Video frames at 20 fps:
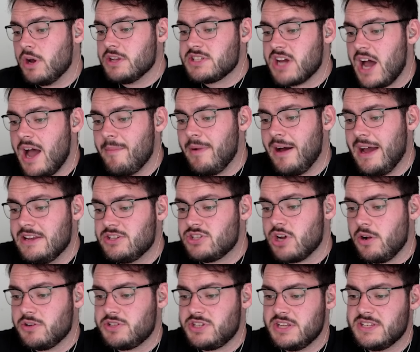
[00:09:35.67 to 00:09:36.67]
One time I
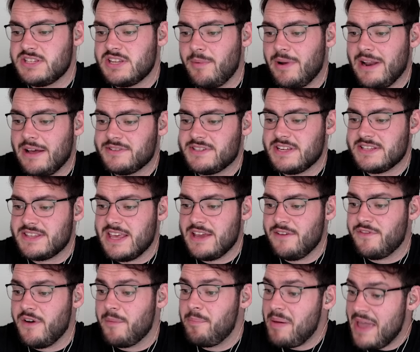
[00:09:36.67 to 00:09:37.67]
indulged in someone else's
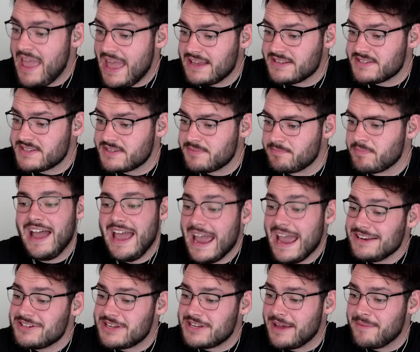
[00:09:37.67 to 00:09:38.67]
thing for piss. I
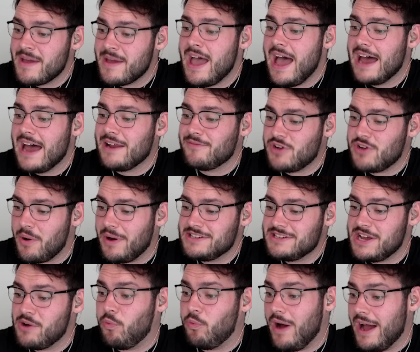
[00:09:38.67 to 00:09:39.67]
hated it and have no
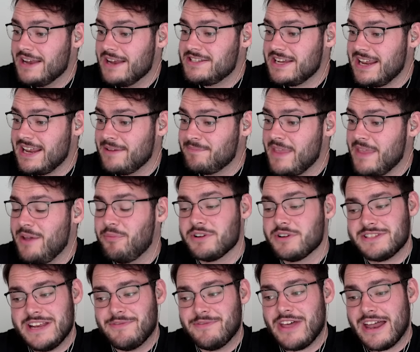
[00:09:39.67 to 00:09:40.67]
idea why I did it. He
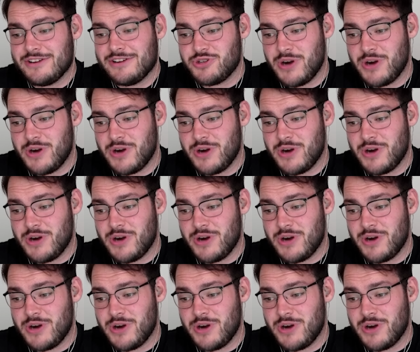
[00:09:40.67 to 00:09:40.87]
wasn't even that